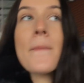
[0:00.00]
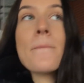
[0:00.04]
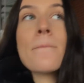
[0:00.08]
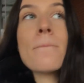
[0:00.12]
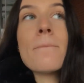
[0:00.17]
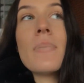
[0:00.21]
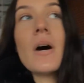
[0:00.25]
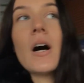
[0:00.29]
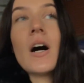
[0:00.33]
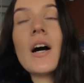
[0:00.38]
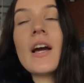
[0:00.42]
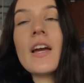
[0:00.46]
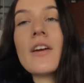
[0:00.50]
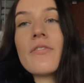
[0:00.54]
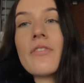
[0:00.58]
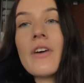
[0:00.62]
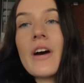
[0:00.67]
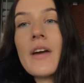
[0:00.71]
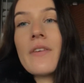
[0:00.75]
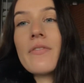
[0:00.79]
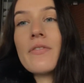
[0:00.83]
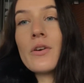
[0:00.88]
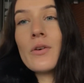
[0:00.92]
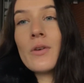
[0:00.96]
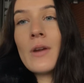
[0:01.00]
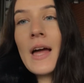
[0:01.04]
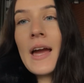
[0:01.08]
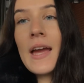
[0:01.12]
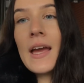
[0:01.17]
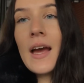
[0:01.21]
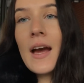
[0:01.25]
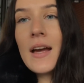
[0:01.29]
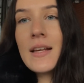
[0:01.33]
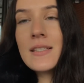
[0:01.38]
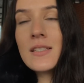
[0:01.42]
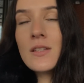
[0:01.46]
But if I feel like
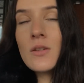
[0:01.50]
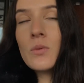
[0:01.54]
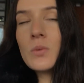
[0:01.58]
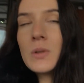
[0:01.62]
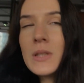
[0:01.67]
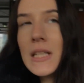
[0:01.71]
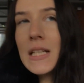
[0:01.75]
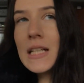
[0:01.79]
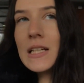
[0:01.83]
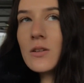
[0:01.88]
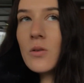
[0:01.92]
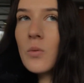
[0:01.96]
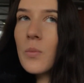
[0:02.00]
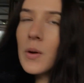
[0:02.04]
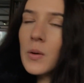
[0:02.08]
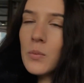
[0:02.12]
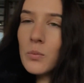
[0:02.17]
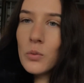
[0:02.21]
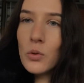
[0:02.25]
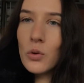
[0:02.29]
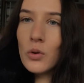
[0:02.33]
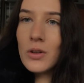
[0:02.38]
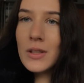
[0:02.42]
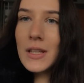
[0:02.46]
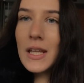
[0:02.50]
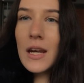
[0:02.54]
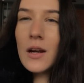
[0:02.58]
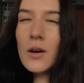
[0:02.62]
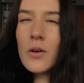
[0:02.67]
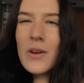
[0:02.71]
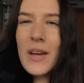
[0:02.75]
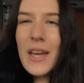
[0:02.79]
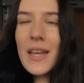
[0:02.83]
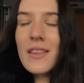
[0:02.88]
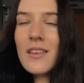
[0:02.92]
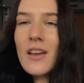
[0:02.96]
I still want a little bit more, then I'll
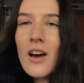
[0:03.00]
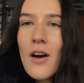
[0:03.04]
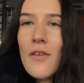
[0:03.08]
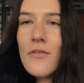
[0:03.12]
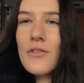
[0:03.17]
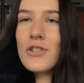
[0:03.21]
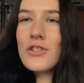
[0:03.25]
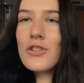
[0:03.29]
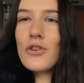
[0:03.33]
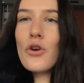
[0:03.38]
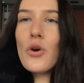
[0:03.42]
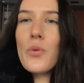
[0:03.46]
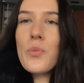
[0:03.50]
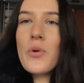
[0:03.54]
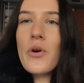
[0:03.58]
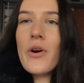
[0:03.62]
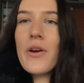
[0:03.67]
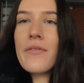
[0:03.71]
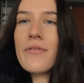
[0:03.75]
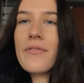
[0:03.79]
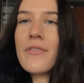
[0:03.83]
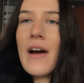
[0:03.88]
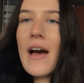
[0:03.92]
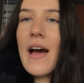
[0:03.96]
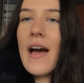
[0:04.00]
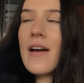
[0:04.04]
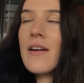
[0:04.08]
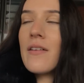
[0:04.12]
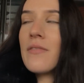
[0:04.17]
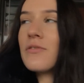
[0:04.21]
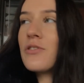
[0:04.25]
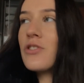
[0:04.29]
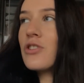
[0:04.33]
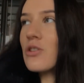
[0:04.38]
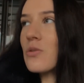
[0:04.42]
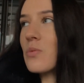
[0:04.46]
get the other 0.5,
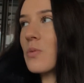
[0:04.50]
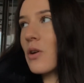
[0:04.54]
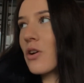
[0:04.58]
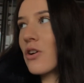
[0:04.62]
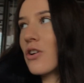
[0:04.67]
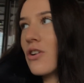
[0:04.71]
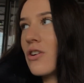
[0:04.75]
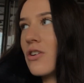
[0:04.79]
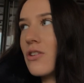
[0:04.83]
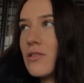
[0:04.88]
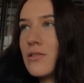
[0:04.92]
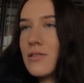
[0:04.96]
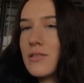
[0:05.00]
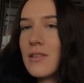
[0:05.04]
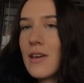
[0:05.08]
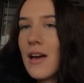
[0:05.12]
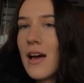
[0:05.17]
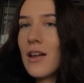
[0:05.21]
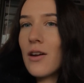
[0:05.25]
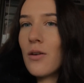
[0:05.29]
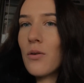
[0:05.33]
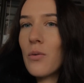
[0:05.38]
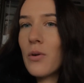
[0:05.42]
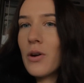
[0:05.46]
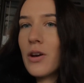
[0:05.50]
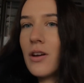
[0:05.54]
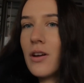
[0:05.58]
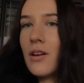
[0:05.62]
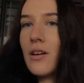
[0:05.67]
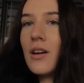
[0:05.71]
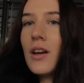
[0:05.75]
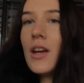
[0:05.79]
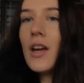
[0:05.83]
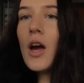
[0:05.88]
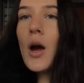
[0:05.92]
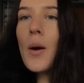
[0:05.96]
just because I don't want to
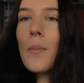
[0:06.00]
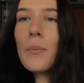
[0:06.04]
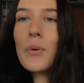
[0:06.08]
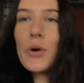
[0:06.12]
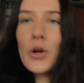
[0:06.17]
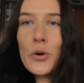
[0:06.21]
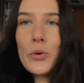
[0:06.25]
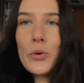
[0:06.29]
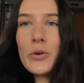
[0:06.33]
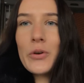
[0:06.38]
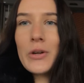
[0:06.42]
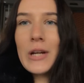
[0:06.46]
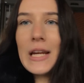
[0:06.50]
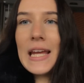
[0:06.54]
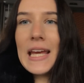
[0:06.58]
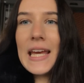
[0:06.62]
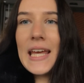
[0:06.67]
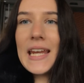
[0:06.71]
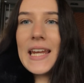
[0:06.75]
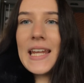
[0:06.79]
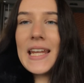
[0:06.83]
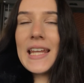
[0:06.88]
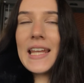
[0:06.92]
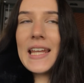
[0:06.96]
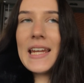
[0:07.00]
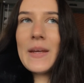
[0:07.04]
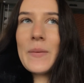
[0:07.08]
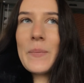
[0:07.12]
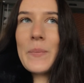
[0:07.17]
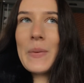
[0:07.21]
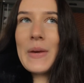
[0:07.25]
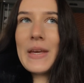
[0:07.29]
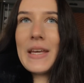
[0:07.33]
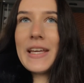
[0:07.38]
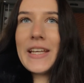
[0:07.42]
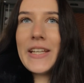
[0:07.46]
put it in and then it
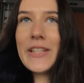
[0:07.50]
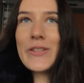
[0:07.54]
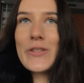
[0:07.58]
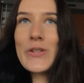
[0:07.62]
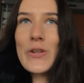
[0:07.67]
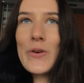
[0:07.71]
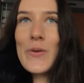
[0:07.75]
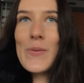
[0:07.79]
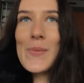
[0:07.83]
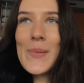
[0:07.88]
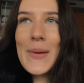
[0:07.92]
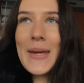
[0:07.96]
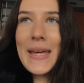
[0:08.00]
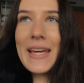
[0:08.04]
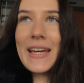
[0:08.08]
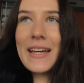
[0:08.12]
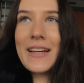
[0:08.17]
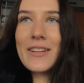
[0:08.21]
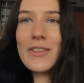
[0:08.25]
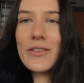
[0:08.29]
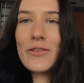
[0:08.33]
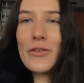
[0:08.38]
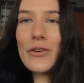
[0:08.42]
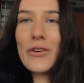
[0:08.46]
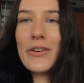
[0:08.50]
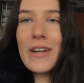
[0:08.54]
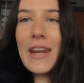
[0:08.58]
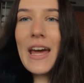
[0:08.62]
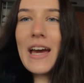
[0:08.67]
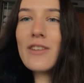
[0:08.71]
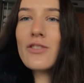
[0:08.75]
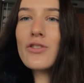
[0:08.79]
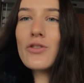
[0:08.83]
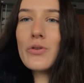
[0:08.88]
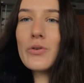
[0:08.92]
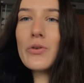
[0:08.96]
be too big, not
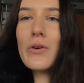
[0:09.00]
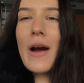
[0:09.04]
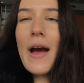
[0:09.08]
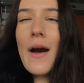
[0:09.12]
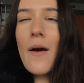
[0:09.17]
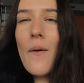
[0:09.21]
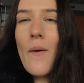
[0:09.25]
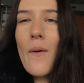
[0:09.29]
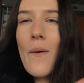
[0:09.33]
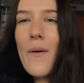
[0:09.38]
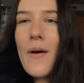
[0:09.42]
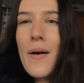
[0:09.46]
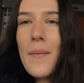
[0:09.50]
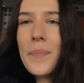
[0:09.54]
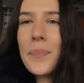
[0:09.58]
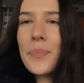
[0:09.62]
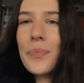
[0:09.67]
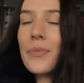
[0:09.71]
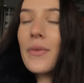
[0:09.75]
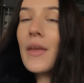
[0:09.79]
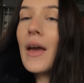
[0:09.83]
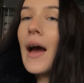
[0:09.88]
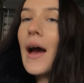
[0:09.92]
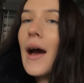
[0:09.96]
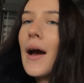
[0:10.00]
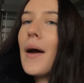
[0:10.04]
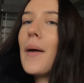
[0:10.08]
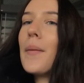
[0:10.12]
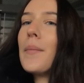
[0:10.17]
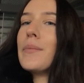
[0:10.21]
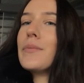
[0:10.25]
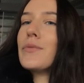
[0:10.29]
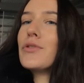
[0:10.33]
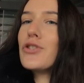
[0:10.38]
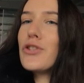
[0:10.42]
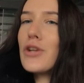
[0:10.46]
natural how I'm
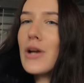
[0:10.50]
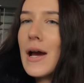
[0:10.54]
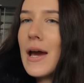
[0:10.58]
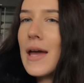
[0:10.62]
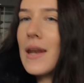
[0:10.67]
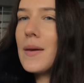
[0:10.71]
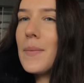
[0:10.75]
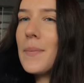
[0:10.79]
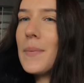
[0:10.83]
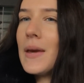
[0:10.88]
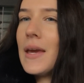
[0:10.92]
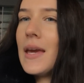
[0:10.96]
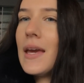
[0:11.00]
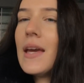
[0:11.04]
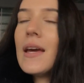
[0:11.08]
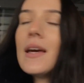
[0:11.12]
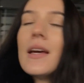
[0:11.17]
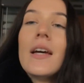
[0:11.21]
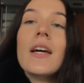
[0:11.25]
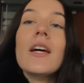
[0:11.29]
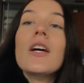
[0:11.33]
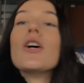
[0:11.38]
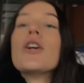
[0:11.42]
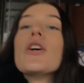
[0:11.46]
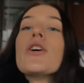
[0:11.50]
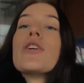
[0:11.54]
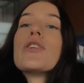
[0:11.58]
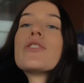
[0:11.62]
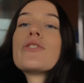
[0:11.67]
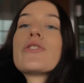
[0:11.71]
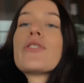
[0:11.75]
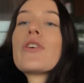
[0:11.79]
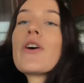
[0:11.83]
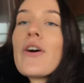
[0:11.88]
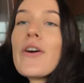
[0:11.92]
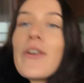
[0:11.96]
trying to be.
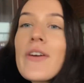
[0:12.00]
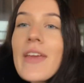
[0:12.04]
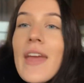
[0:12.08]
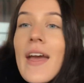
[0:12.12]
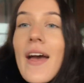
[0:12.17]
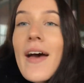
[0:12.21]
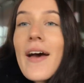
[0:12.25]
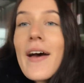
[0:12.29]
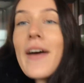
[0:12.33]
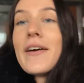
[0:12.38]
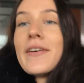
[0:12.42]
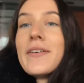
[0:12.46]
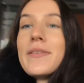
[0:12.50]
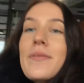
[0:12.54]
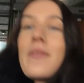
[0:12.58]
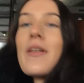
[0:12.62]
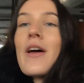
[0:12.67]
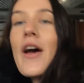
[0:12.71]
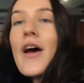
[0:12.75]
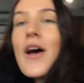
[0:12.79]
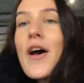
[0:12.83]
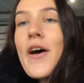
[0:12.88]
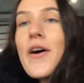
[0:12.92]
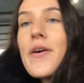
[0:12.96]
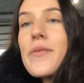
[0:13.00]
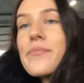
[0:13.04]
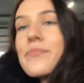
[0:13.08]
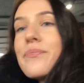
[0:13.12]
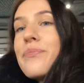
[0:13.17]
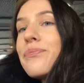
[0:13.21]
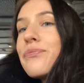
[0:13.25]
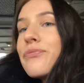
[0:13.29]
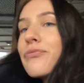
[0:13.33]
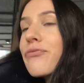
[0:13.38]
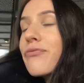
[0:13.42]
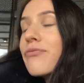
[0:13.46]
So yeah,
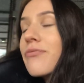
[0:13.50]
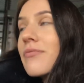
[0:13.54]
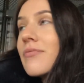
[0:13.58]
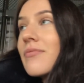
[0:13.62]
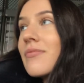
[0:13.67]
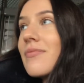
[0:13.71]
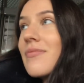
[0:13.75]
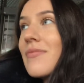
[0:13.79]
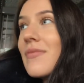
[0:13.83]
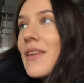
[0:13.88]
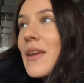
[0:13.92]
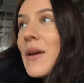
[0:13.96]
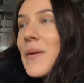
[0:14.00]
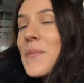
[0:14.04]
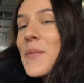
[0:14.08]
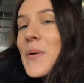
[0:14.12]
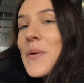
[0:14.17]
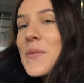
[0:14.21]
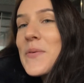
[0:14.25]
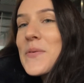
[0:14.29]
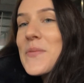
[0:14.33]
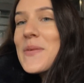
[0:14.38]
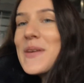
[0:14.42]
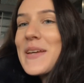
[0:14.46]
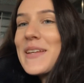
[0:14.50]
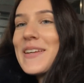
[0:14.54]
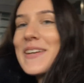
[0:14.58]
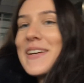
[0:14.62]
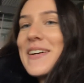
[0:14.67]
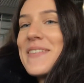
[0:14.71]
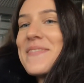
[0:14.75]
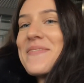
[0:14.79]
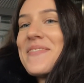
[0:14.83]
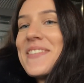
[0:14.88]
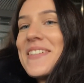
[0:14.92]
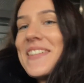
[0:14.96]
but I'm a bit
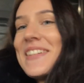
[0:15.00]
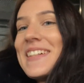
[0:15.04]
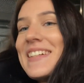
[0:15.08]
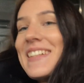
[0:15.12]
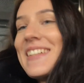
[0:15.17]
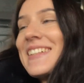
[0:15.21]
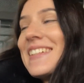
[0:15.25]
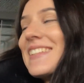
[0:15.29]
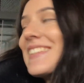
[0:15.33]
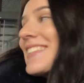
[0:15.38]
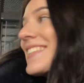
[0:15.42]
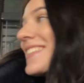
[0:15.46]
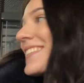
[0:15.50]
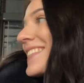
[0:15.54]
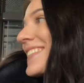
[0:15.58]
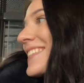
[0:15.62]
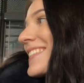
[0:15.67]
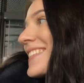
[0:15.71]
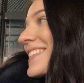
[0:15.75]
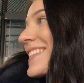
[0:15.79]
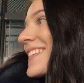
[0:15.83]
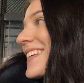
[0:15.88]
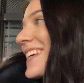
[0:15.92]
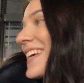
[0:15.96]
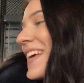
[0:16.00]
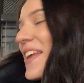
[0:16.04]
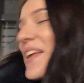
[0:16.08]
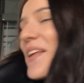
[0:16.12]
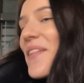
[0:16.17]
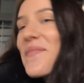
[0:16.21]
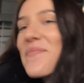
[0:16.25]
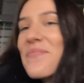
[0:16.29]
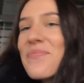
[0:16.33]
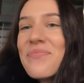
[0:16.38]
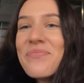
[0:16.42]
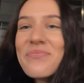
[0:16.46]
nervous.
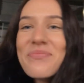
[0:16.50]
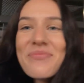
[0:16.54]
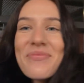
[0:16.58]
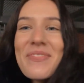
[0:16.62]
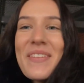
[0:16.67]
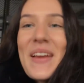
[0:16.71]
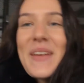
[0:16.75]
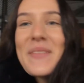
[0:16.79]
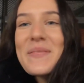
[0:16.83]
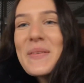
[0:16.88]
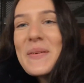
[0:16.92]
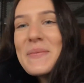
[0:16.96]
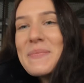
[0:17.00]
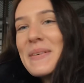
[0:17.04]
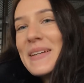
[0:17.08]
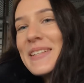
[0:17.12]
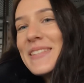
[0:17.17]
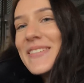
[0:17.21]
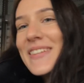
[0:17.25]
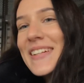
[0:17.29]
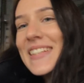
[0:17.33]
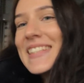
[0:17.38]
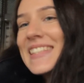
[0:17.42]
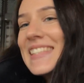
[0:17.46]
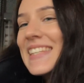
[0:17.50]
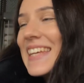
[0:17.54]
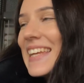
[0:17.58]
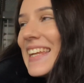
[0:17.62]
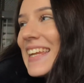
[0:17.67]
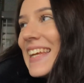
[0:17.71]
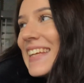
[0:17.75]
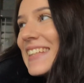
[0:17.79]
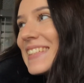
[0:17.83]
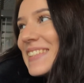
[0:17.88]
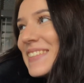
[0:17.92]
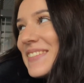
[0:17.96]
My best friend's sitting
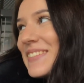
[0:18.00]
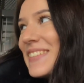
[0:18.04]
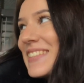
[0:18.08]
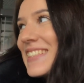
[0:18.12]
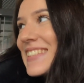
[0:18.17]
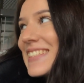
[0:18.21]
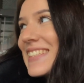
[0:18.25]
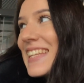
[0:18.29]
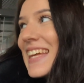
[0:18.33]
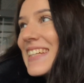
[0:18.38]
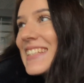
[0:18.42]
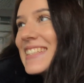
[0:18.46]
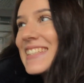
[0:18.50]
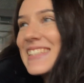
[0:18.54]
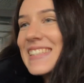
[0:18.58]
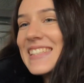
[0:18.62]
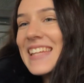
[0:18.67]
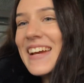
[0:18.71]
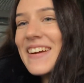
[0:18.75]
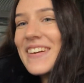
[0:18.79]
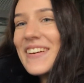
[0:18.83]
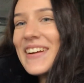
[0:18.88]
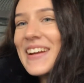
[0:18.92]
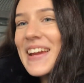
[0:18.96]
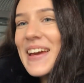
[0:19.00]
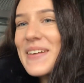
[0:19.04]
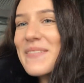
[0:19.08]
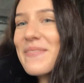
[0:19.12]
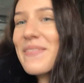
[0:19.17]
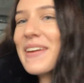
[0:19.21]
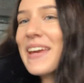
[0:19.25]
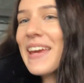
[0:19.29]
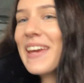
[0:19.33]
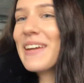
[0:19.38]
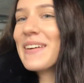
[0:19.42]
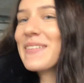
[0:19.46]
next to me just like staring at
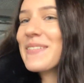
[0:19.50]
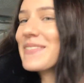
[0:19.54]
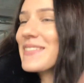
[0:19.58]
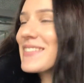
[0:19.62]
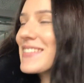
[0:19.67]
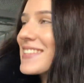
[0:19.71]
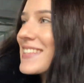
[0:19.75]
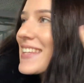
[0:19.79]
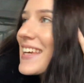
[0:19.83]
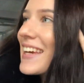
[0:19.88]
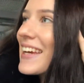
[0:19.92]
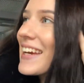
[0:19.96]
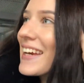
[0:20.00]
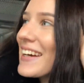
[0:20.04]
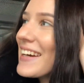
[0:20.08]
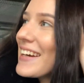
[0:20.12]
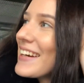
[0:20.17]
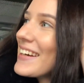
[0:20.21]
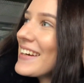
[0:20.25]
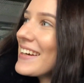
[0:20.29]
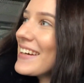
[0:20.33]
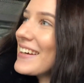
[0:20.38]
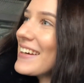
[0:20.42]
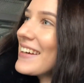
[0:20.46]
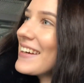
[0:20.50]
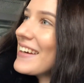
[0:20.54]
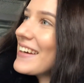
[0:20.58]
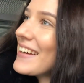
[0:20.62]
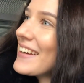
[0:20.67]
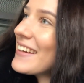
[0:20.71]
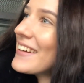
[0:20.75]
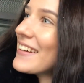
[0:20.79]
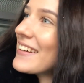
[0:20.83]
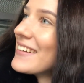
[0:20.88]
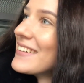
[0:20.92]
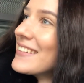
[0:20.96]
me, and I'm just like,
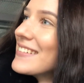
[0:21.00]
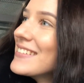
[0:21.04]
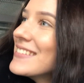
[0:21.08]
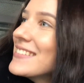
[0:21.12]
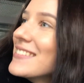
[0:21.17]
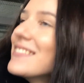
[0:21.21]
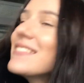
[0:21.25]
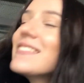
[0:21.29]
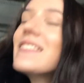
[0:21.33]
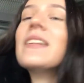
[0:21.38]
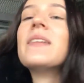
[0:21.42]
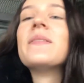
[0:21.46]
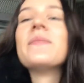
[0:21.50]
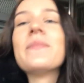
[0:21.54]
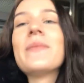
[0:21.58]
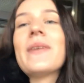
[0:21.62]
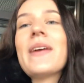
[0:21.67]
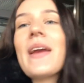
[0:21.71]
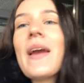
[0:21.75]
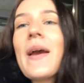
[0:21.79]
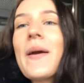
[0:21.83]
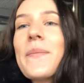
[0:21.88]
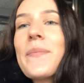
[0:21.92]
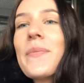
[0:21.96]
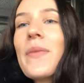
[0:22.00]
ah! But yeah,